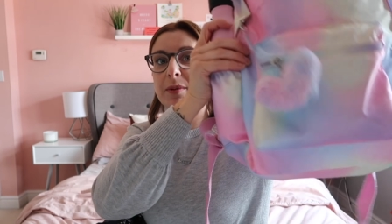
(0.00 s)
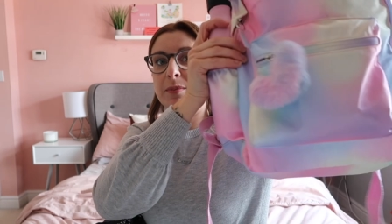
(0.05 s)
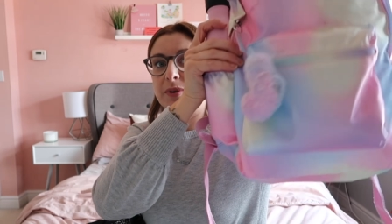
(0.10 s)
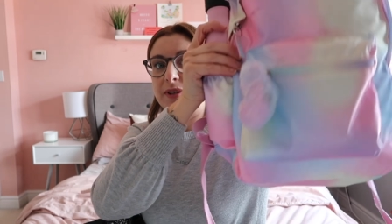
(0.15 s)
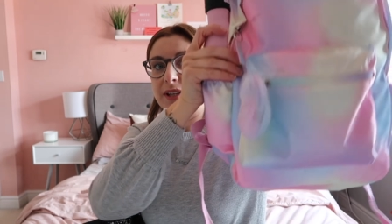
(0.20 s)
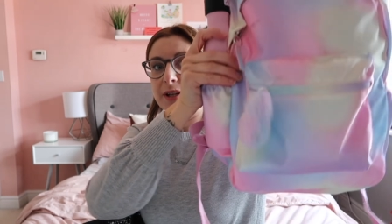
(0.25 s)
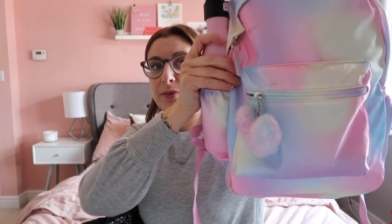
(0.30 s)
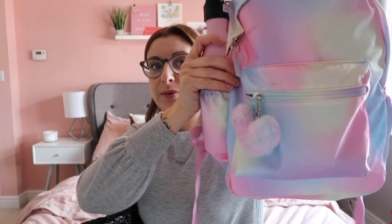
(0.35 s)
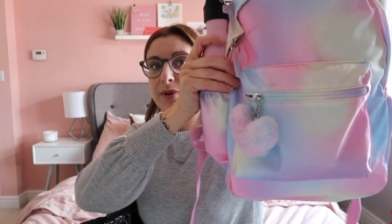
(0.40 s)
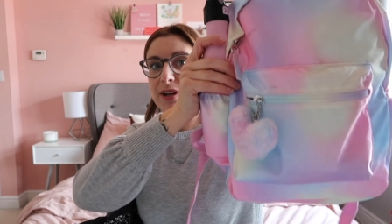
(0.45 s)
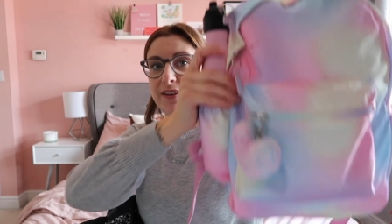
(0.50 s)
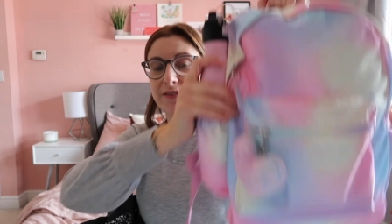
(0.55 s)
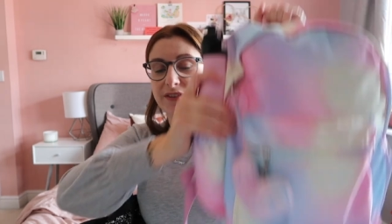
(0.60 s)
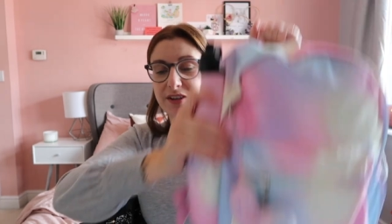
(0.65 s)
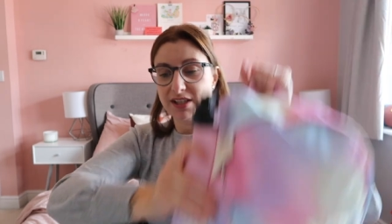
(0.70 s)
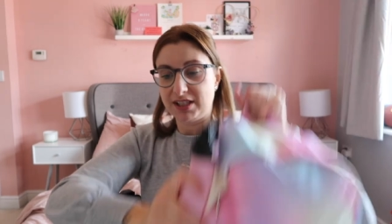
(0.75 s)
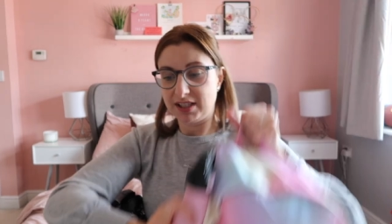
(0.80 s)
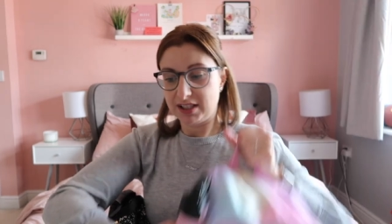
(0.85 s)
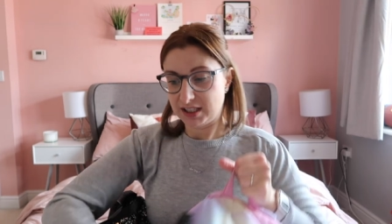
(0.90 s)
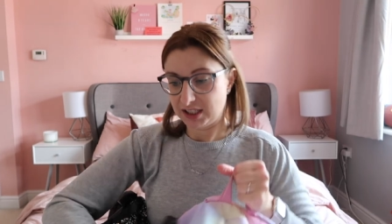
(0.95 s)
But they will have
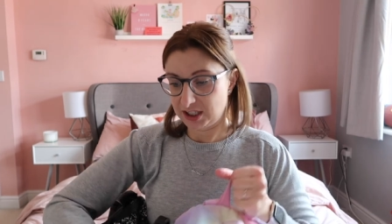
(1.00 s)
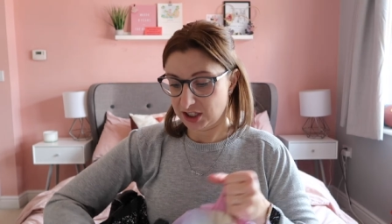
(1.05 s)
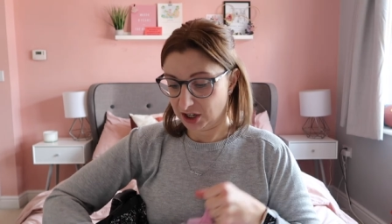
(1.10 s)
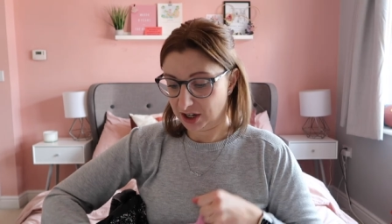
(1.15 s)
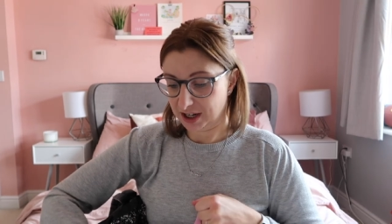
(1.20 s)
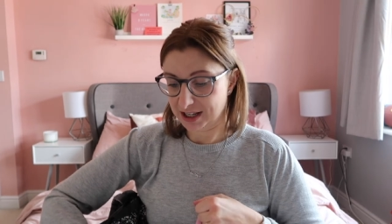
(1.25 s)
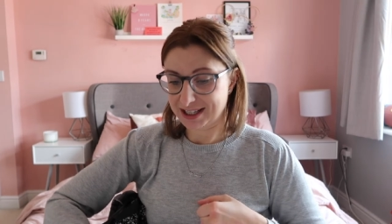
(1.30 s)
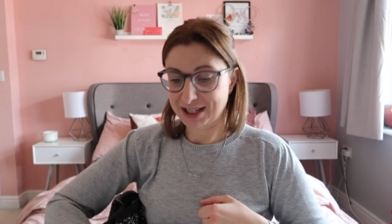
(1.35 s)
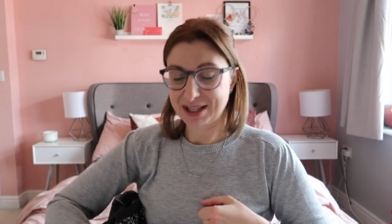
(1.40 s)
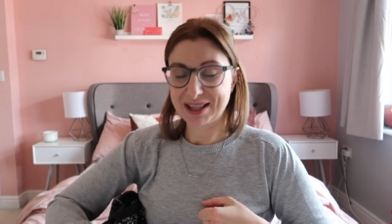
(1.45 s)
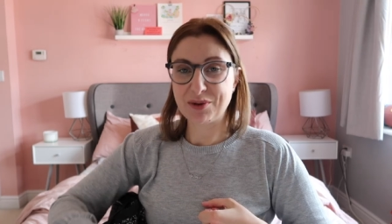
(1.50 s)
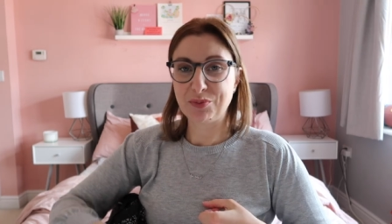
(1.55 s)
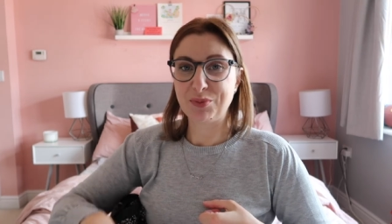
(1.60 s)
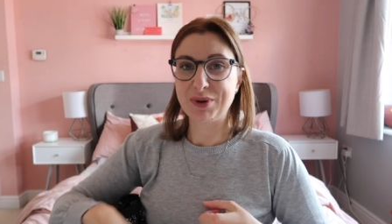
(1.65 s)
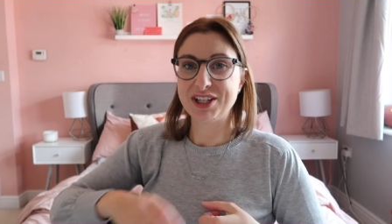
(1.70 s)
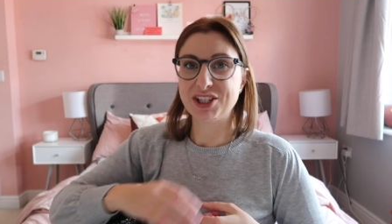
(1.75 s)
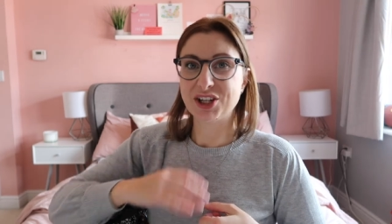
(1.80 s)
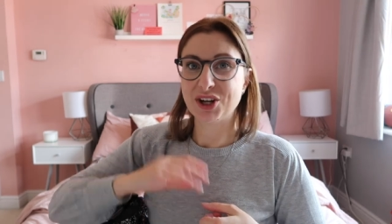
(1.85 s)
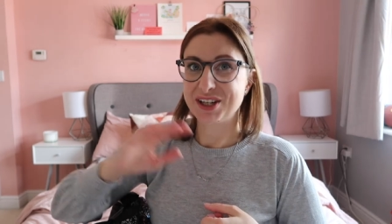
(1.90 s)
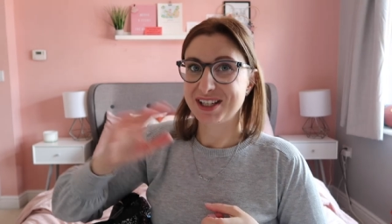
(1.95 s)
those in the side, and then
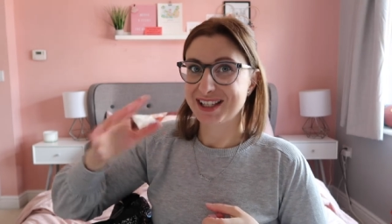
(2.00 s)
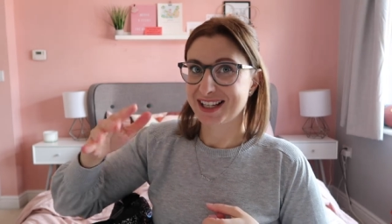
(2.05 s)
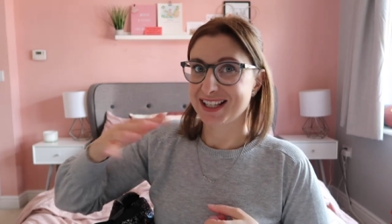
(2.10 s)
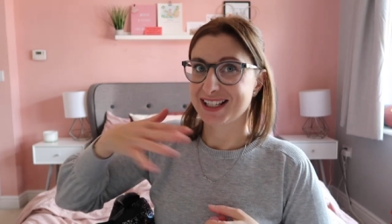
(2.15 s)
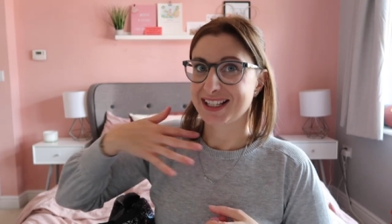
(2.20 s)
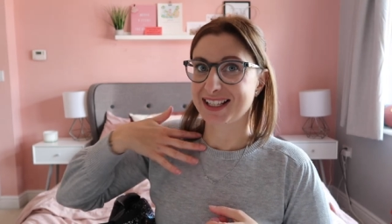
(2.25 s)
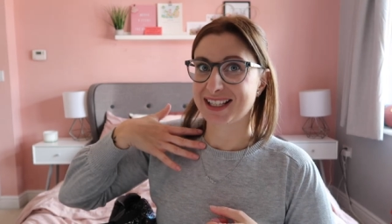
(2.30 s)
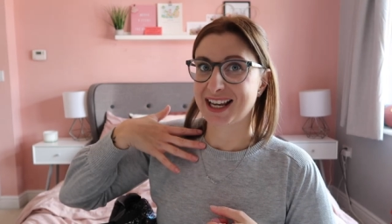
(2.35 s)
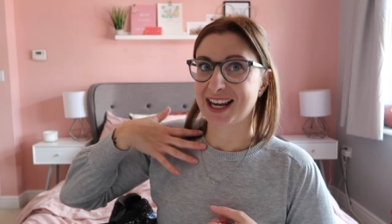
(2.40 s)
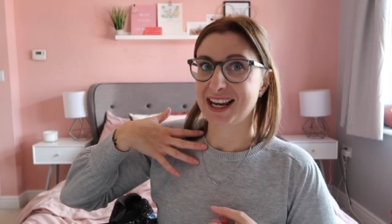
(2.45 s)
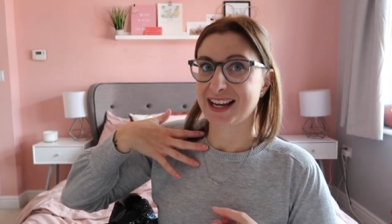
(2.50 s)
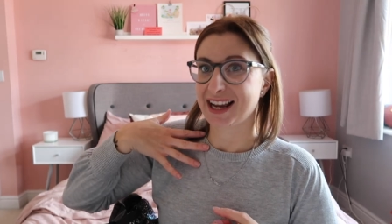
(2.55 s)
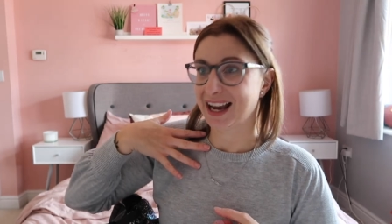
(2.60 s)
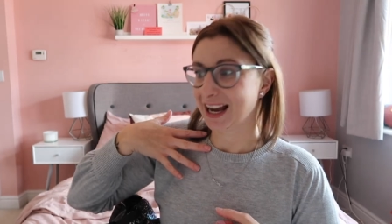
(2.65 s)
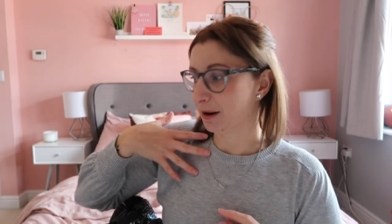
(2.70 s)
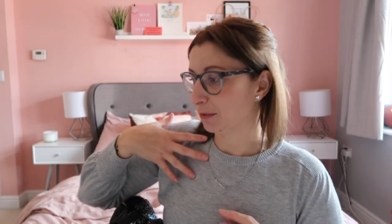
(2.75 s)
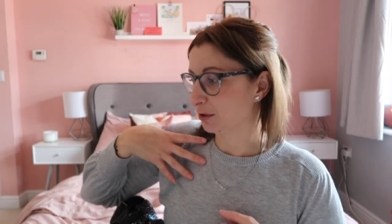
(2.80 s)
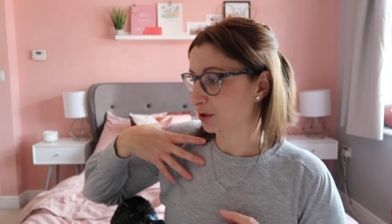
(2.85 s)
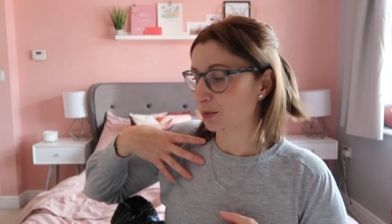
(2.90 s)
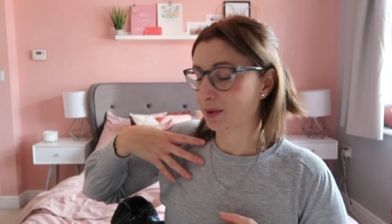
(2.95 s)
we don't tend to take
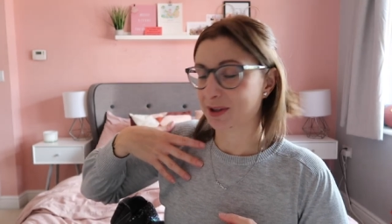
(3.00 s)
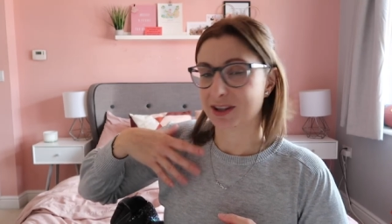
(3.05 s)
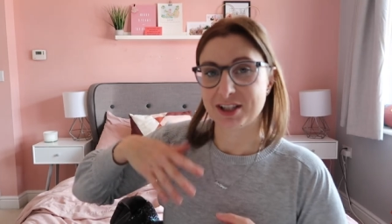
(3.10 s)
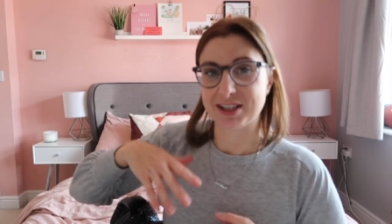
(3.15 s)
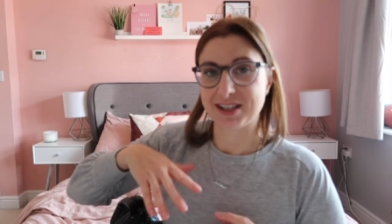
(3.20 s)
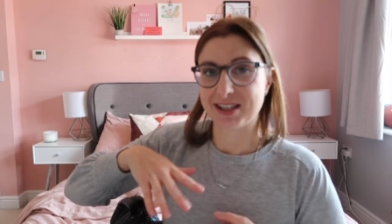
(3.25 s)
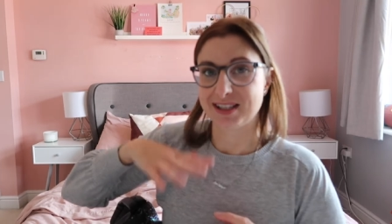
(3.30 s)
ours with us.